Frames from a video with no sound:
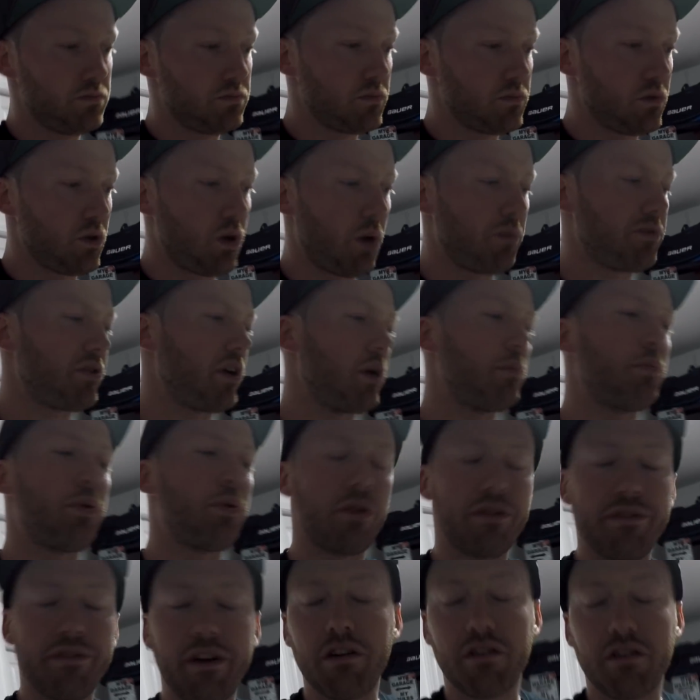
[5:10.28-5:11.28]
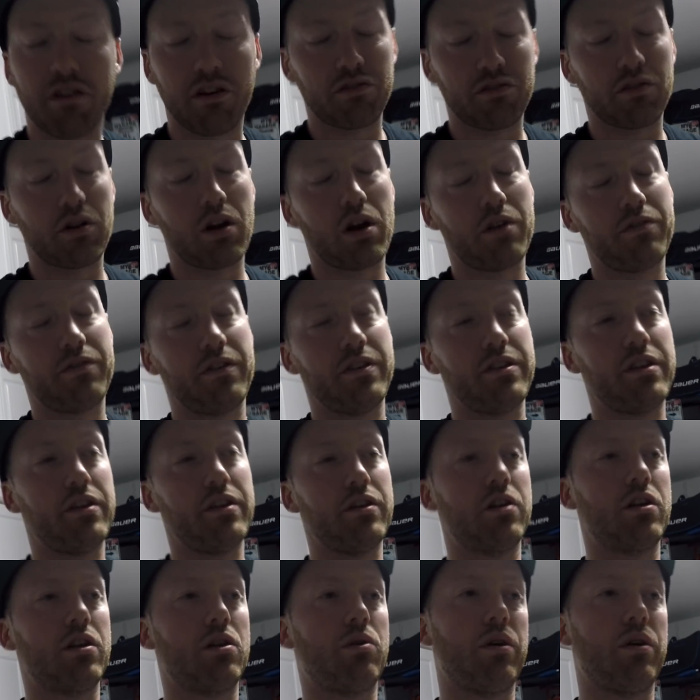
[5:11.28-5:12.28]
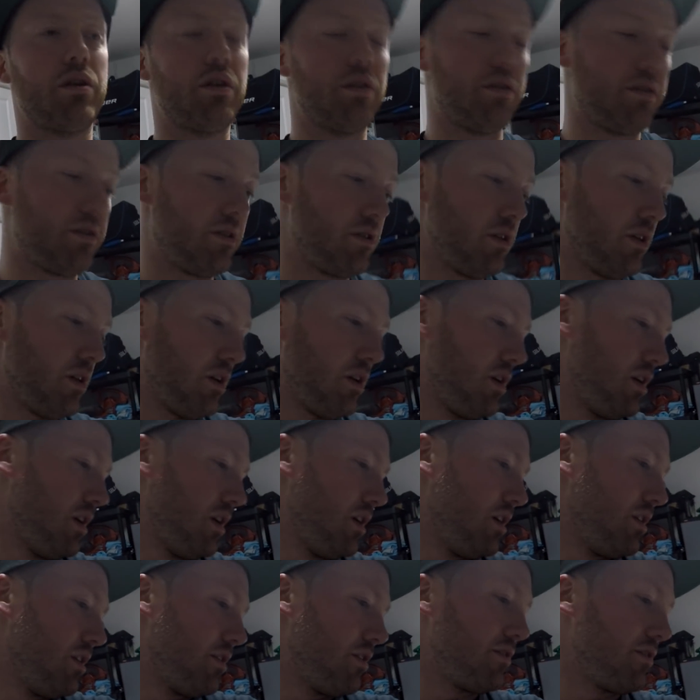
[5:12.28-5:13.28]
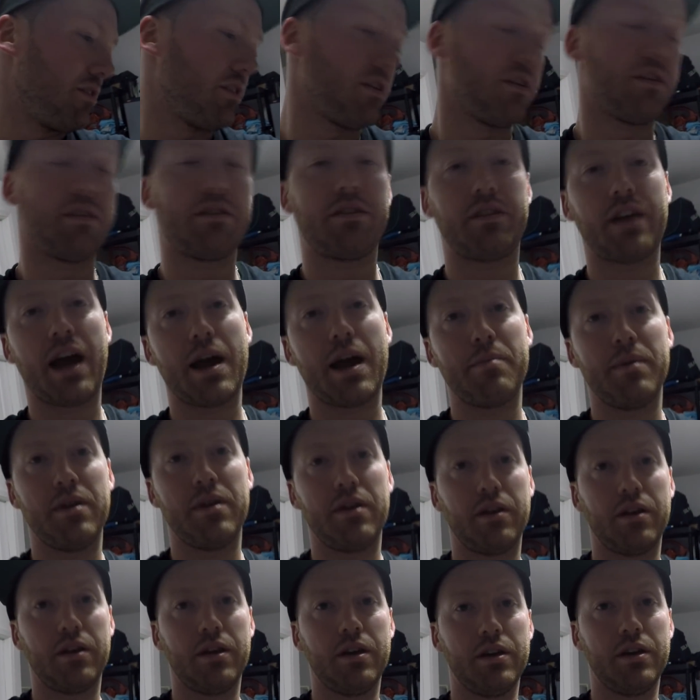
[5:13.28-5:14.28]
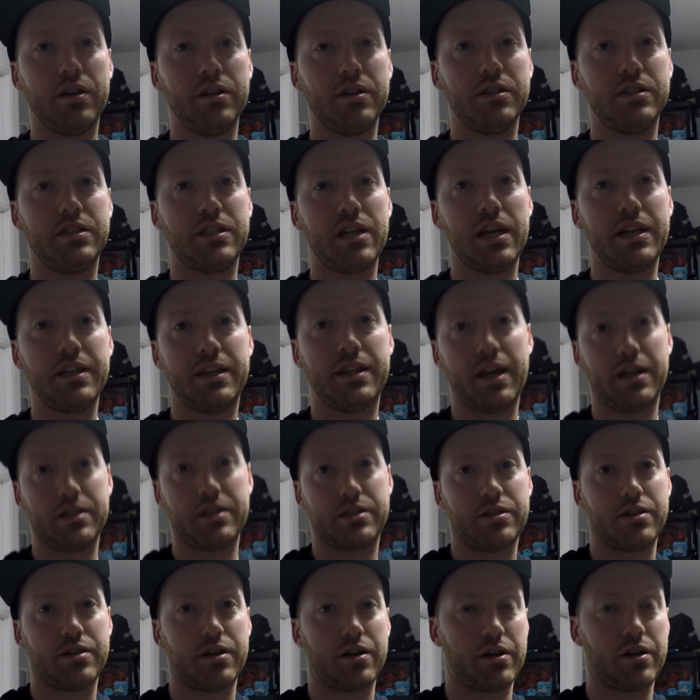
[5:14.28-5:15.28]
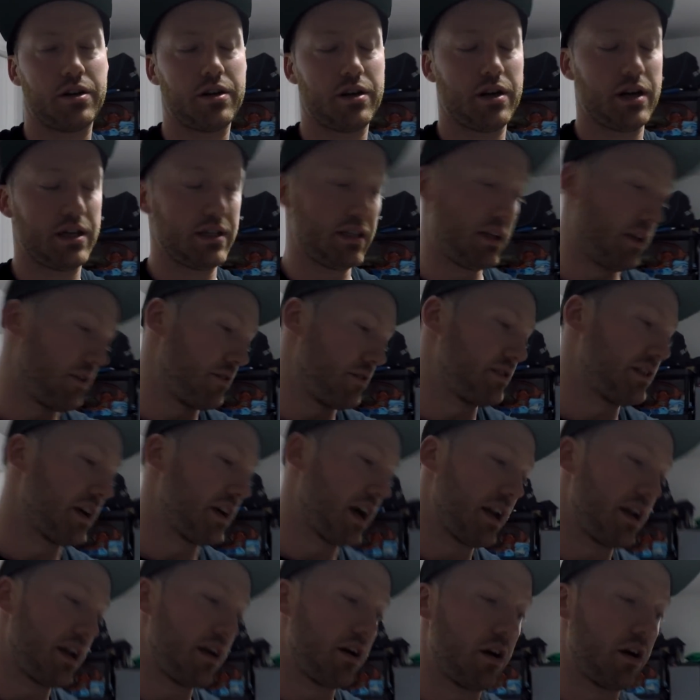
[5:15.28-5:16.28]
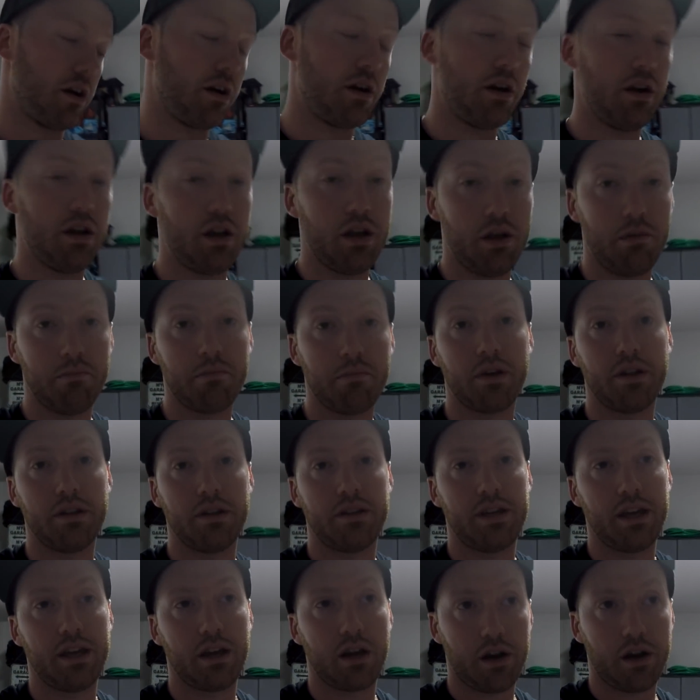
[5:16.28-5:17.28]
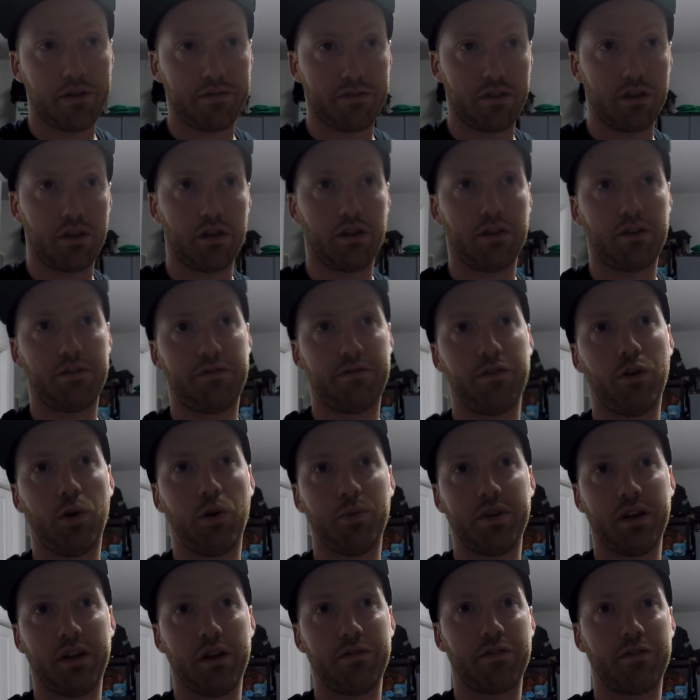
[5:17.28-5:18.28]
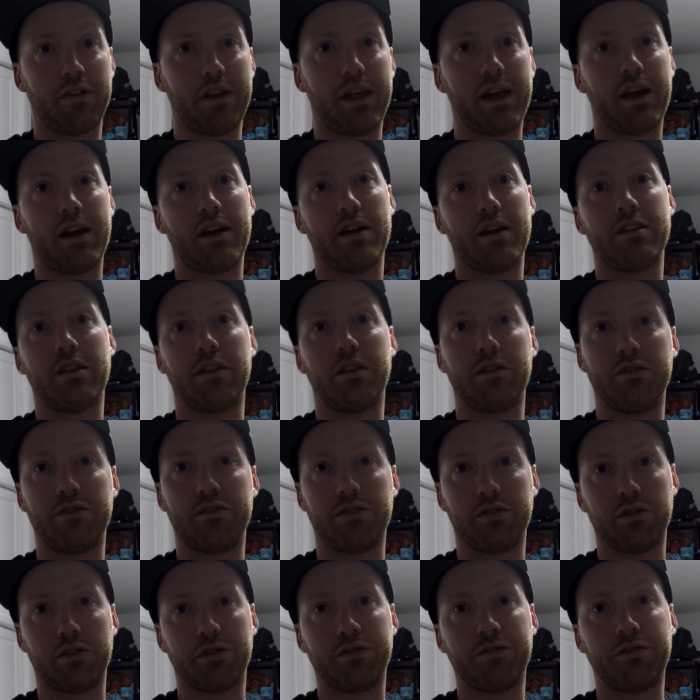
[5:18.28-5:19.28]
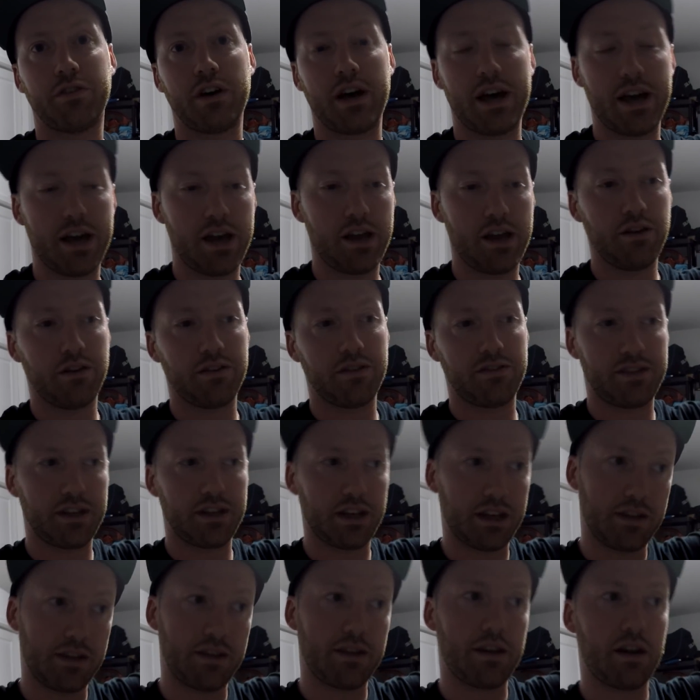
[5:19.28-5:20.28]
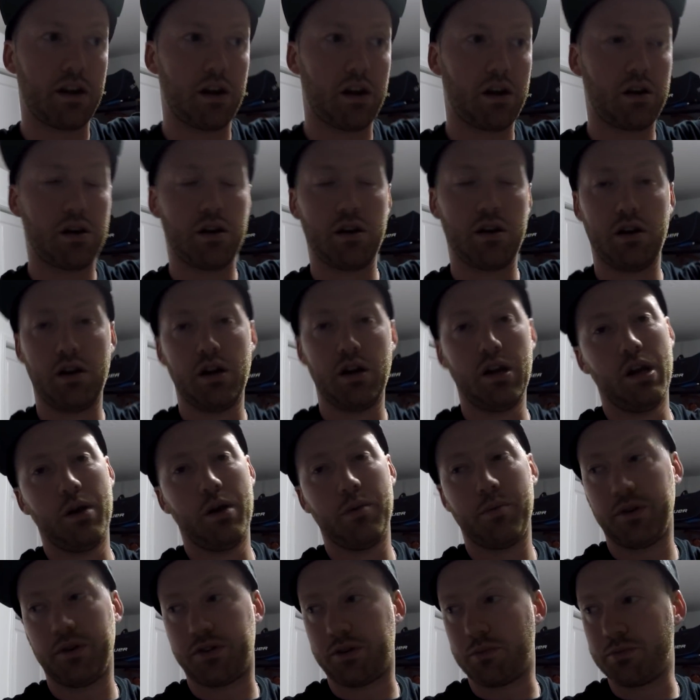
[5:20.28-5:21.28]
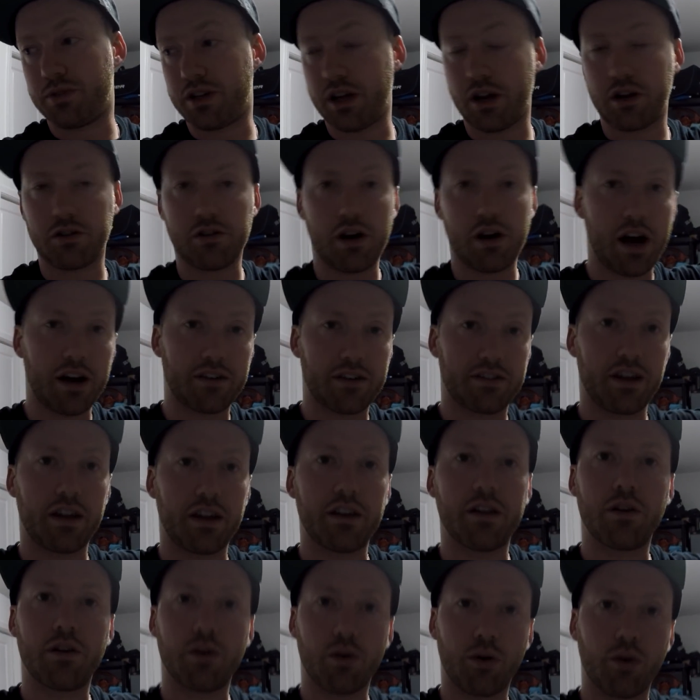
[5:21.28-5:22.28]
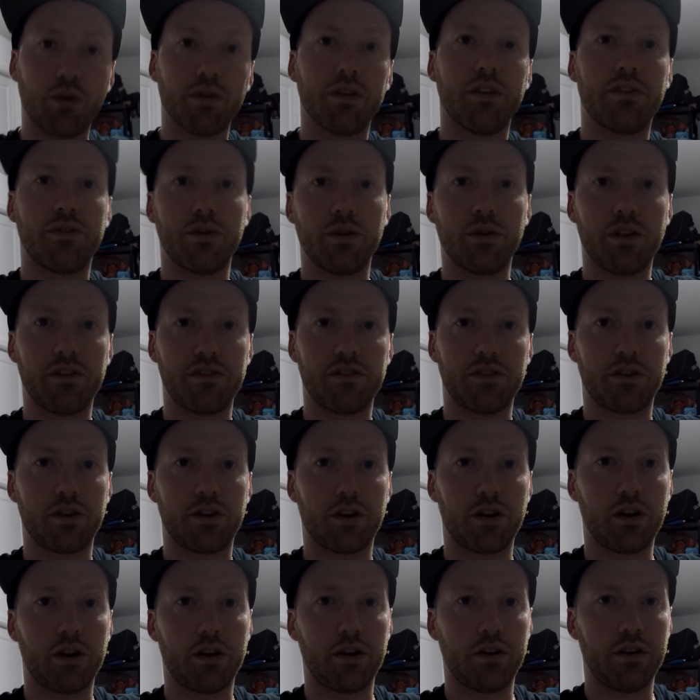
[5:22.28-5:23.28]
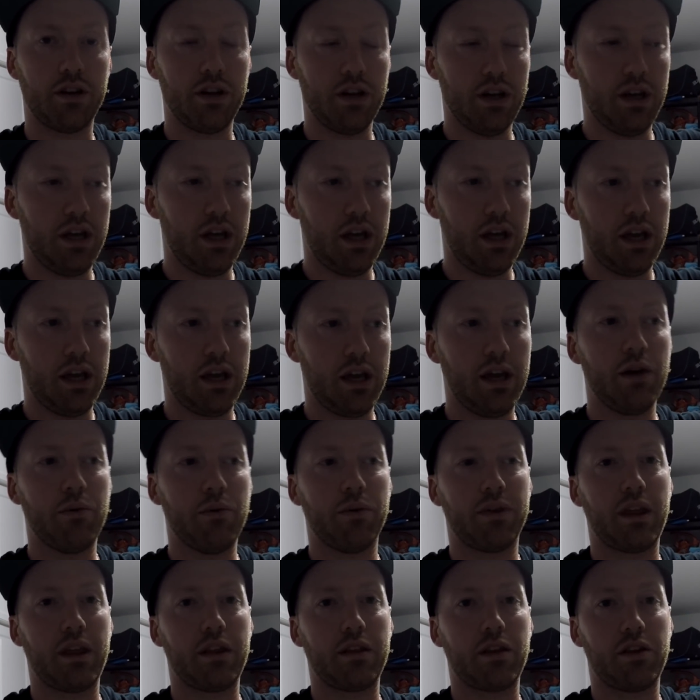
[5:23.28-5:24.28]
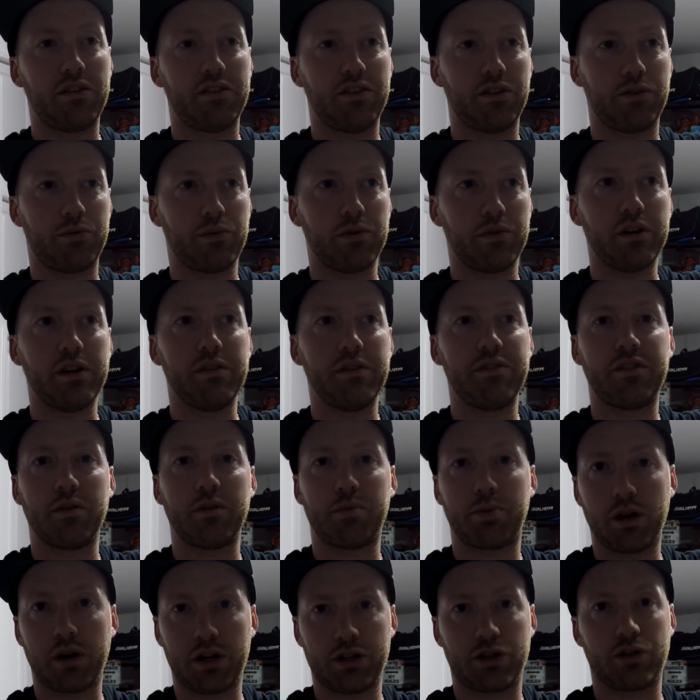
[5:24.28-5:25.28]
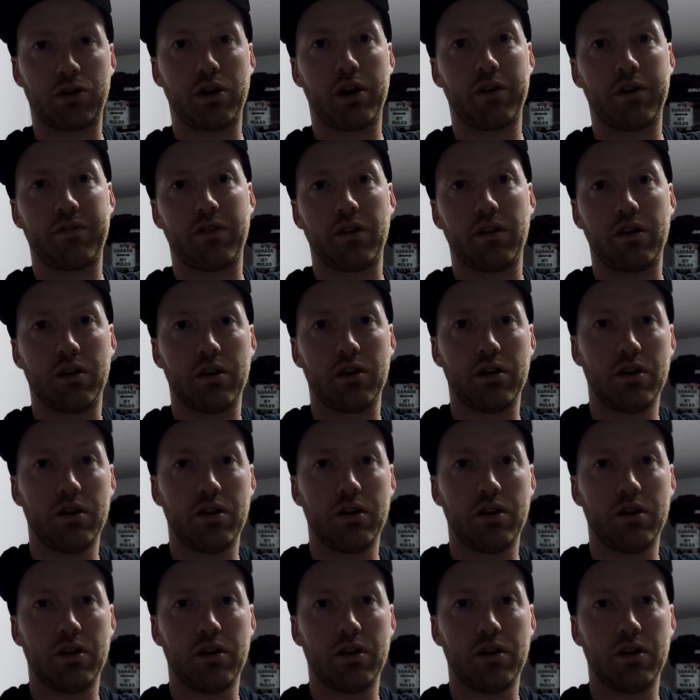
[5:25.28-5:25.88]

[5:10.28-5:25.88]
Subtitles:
I'm sorry, pull the valve cover off, and then you're gonna wanna, there's a timing chain tensioner on the other side here. You're gonna take off the Phillips head for that, and then there's a little flat head you can stick in there, put some channel locks on there to hold it so it doesn't turn. And what that does is it relieves the pressure off the